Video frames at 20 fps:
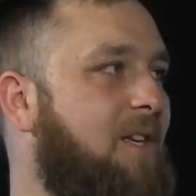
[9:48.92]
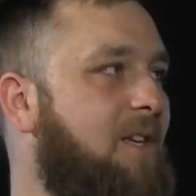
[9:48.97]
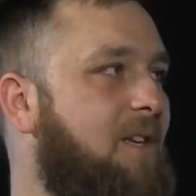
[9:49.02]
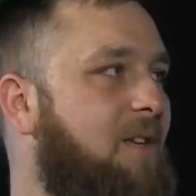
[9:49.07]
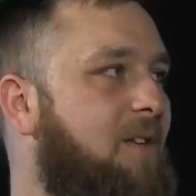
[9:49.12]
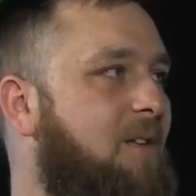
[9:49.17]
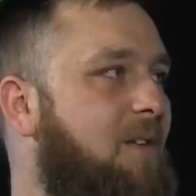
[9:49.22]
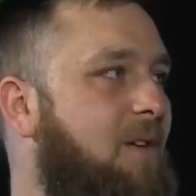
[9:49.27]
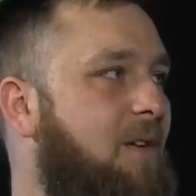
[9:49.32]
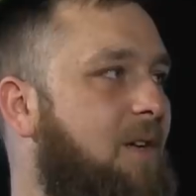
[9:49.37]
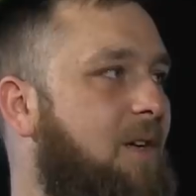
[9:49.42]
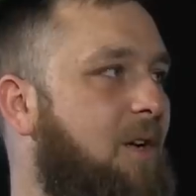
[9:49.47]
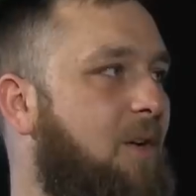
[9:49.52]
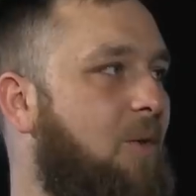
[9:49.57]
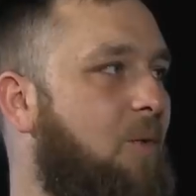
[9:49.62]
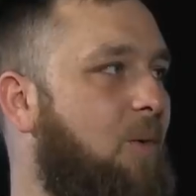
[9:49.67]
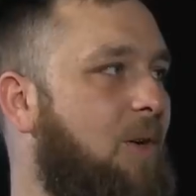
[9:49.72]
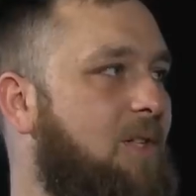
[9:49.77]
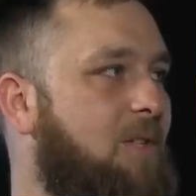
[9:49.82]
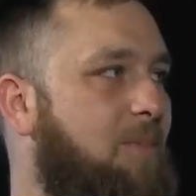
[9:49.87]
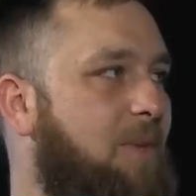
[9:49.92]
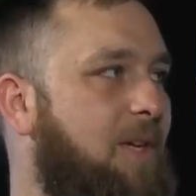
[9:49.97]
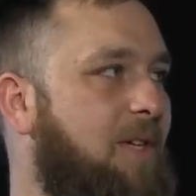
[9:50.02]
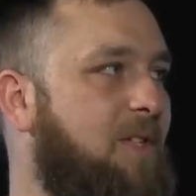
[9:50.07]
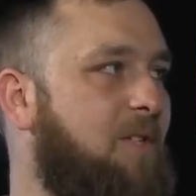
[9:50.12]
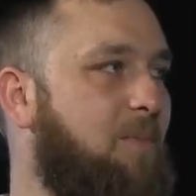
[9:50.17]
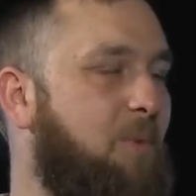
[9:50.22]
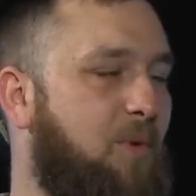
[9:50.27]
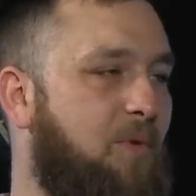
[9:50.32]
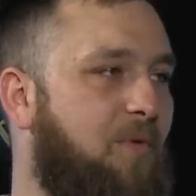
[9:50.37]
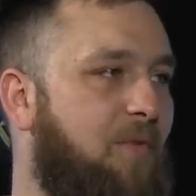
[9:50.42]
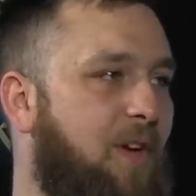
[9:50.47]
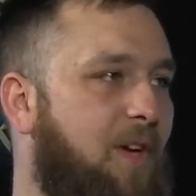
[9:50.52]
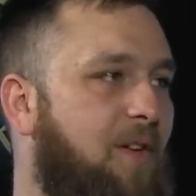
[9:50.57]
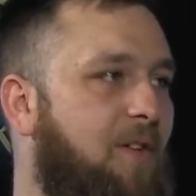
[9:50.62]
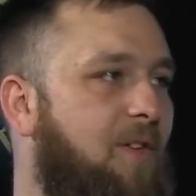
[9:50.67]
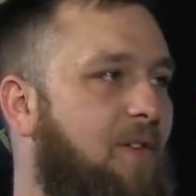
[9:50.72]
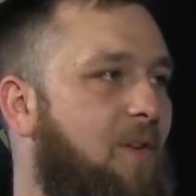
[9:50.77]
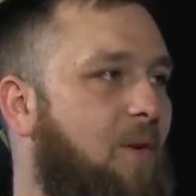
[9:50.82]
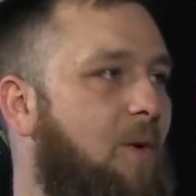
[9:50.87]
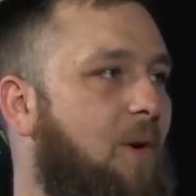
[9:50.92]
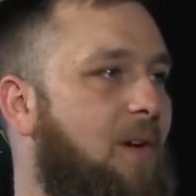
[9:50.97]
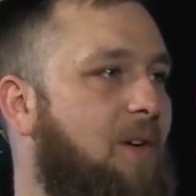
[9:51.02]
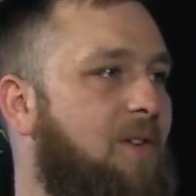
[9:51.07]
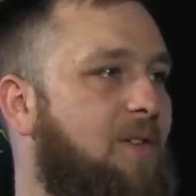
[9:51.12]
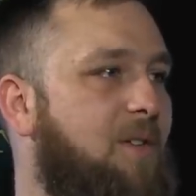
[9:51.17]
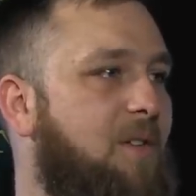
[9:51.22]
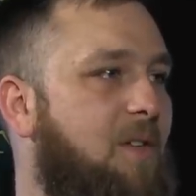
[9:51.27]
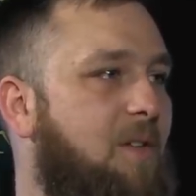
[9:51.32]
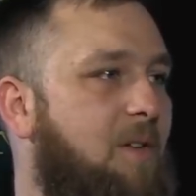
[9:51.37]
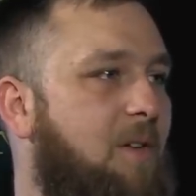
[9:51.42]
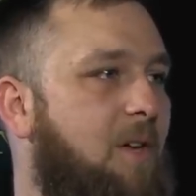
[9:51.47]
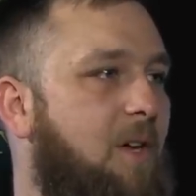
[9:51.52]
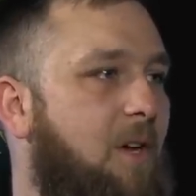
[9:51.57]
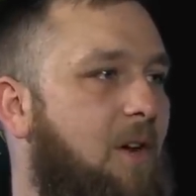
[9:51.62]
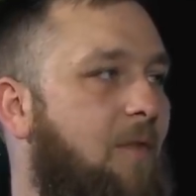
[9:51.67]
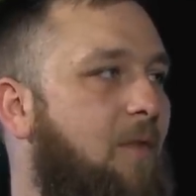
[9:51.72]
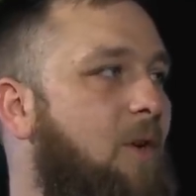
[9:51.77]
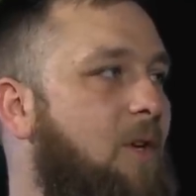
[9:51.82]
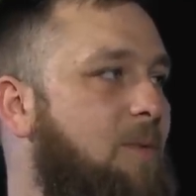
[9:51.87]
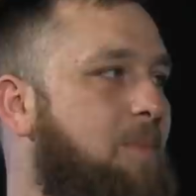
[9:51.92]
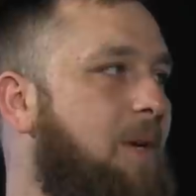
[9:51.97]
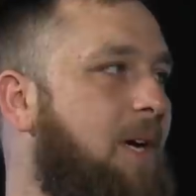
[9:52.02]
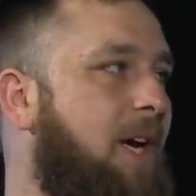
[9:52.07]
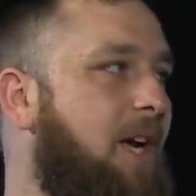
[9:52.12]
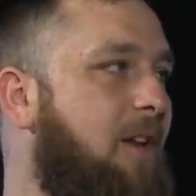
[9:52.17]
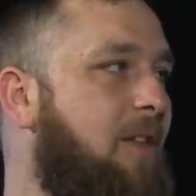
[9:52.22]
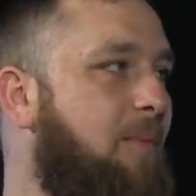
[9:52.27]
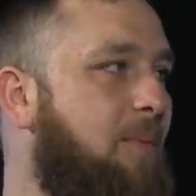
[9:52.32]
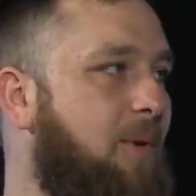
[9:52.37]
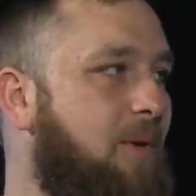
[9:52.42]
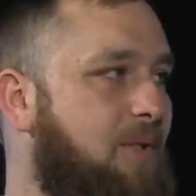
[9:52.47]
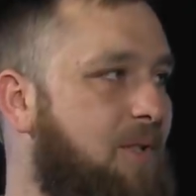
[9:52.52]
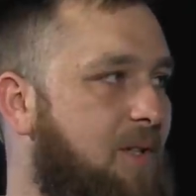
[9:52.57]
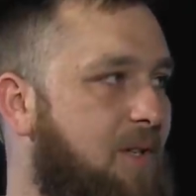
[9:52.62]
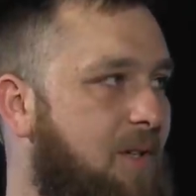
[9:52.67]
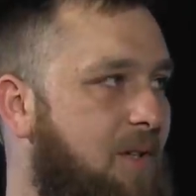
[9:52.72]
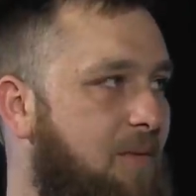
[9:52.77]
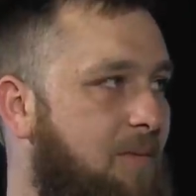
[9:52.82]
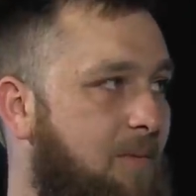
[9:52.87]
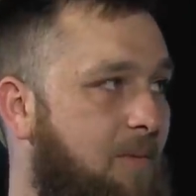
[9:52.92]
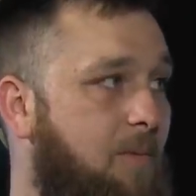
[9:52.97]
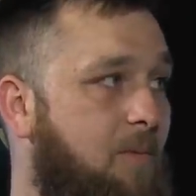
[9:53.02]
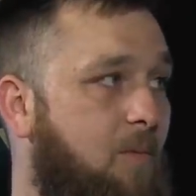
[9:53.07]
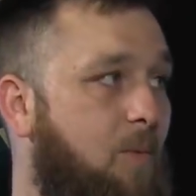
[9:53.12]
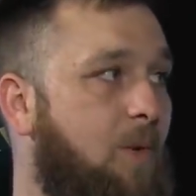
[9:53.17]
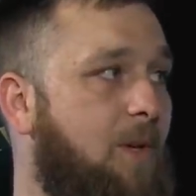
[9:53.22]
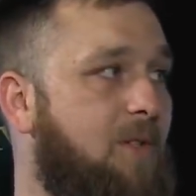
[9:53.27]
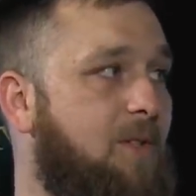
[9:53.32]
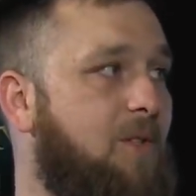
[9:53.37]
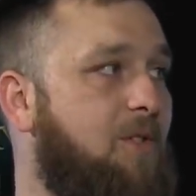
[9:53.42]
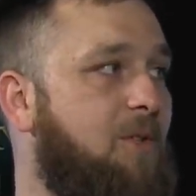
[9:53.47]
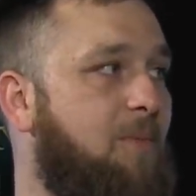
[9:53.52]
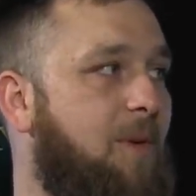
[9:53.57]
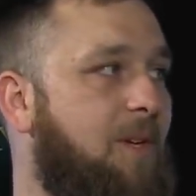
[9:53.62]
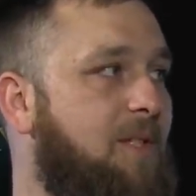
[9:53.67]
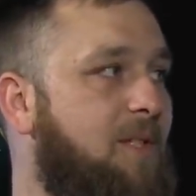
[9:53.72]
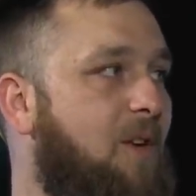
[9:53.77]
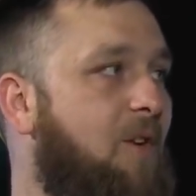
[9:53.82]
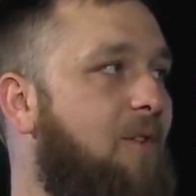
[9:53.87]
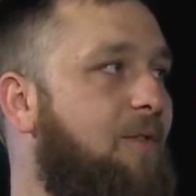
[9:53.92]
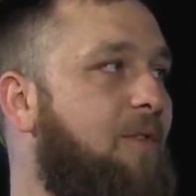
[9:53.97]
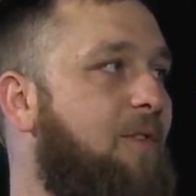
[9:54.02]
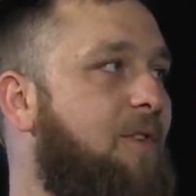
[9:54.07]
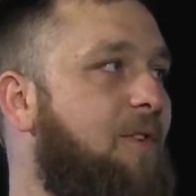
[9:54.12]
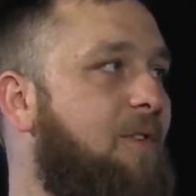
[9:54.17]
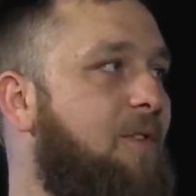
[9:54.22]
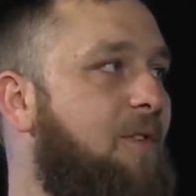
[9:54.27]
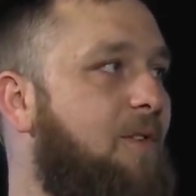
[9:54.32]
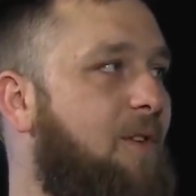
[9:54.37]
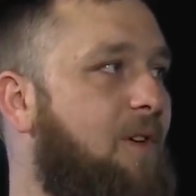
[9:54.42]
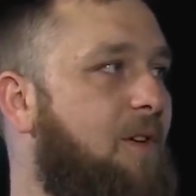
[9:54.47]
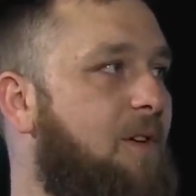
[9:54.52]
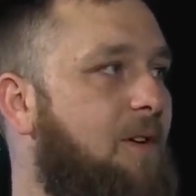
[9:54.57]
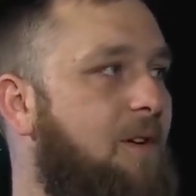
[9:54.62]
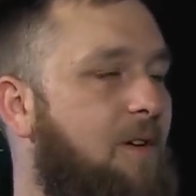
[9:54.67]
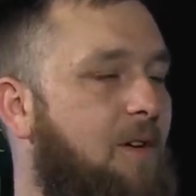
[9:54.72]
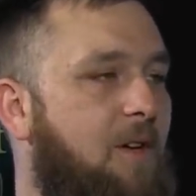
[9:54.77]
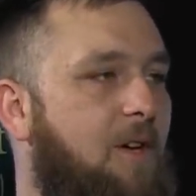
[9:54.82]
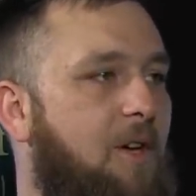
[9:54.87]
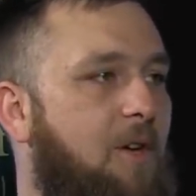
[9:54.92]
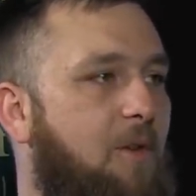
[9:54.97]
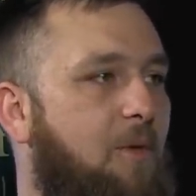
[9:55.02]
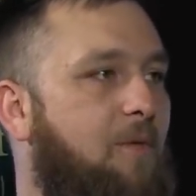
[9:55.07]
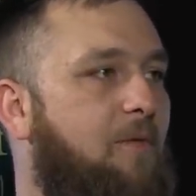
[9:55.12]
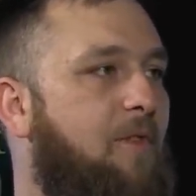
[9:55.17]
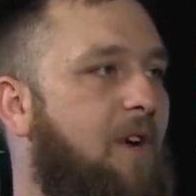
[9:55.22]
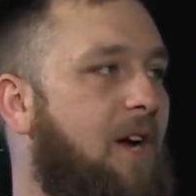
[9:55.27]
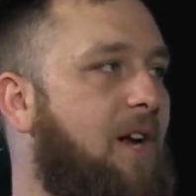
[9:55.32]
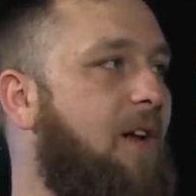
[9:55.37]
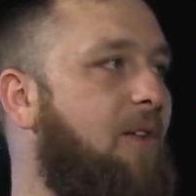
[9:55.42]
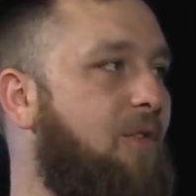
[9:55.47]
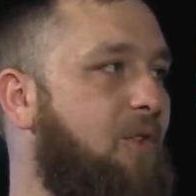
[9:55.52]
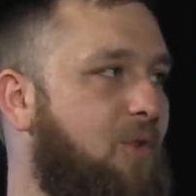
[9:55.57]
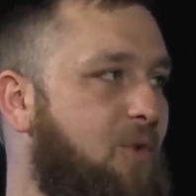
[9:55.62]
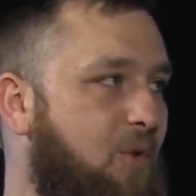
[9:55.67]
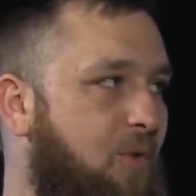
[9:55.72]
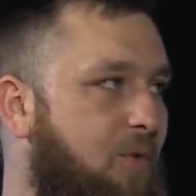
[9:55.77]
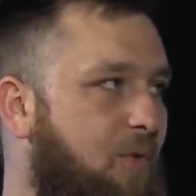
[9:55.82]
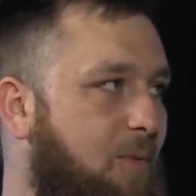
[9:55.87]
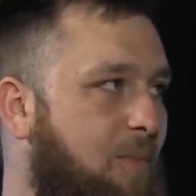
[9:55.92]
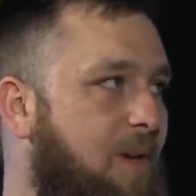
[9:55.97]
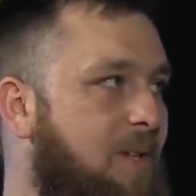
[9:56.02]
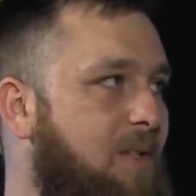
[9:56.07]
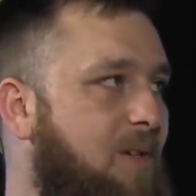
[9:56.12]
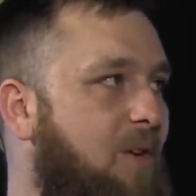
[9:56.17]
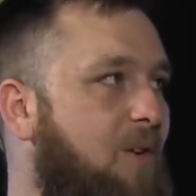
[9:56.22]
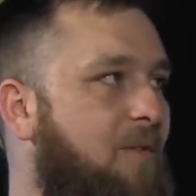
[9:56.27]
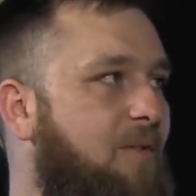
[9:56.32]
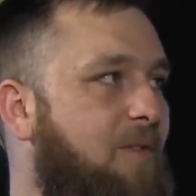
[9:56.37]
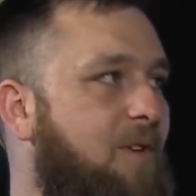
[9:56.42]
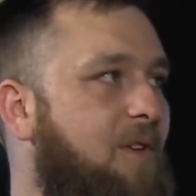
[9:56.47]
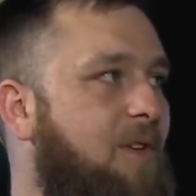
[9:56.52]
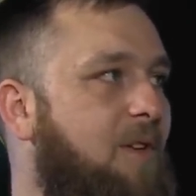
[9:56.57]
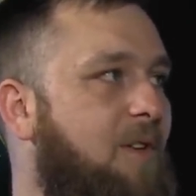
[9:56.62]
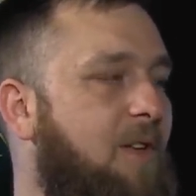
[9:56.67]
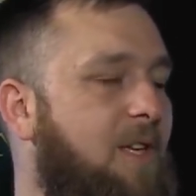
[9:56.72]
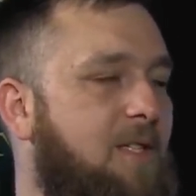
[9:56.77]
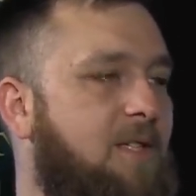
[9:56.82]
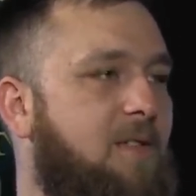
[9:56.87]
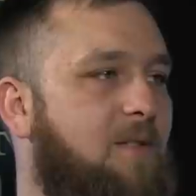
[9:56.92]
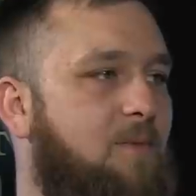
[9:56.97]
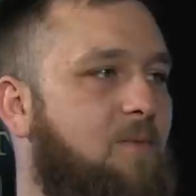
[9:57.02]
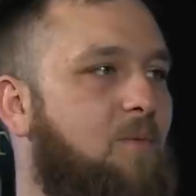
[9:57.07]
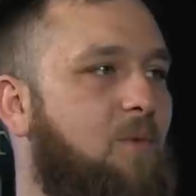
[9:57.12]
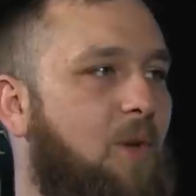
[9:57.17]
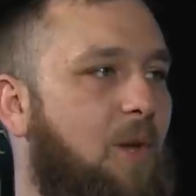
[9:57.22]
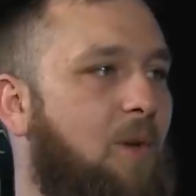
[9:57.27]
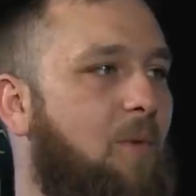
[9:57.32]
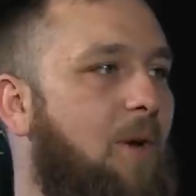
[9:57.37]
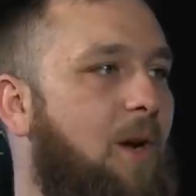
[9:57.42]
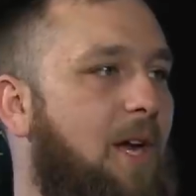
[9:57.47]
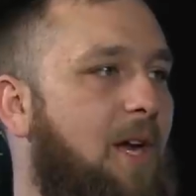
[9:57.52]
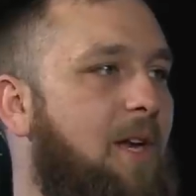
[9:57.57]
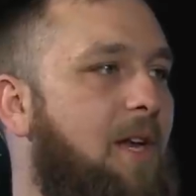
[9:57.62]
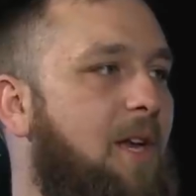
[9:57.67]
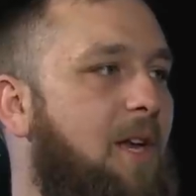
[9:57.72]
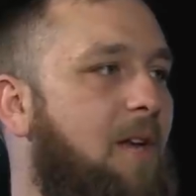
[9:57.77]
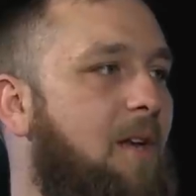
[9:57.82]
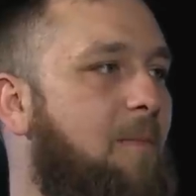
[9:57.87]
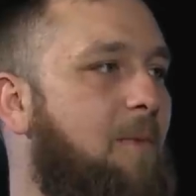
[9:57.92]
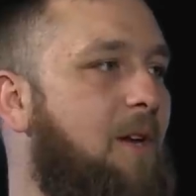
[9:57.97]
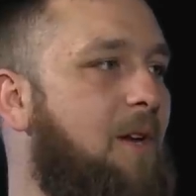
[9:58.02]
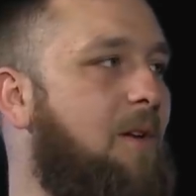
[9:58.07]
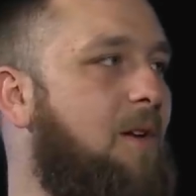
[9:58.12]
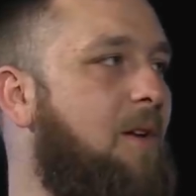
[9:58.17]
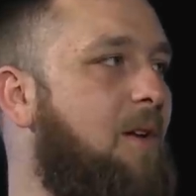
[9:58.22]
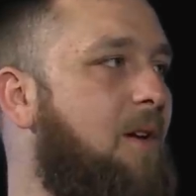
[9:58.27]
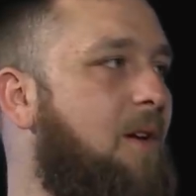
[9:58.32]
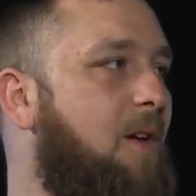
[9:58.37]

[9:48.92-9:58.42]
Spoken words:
in, you know, what's being spoon-fed, so I just, you know, I've always been kind of the person to research it myself and, you know, find out the truth for myself. And that's really what I did. I mean,